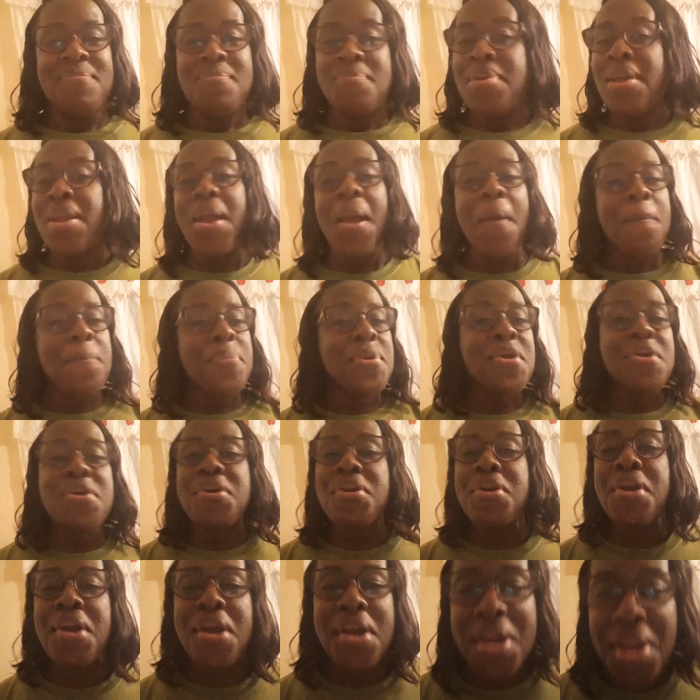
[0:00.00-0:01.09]
Big up your
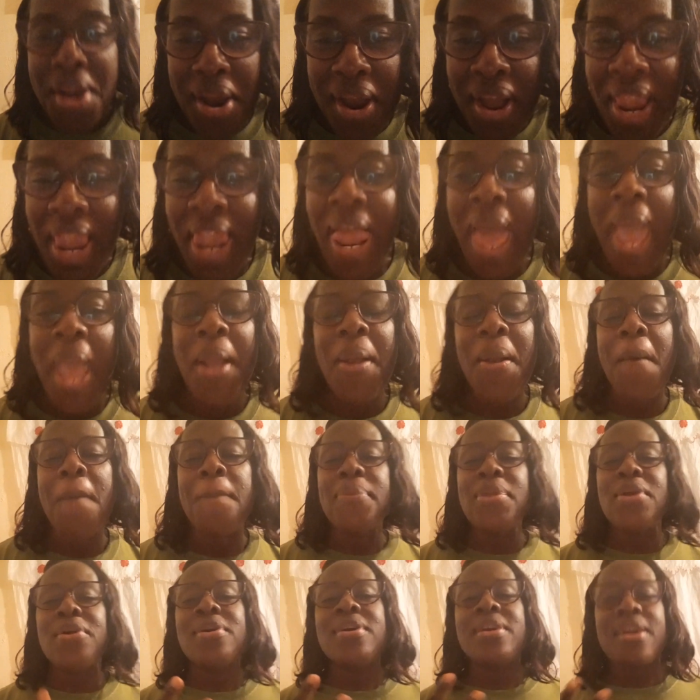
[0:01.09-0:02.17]
girl. Like
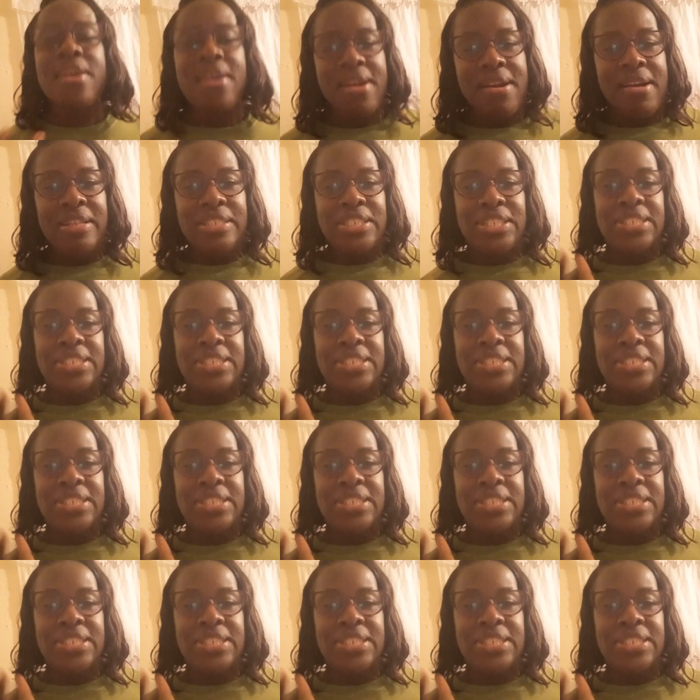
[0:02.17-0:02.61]
up your girl.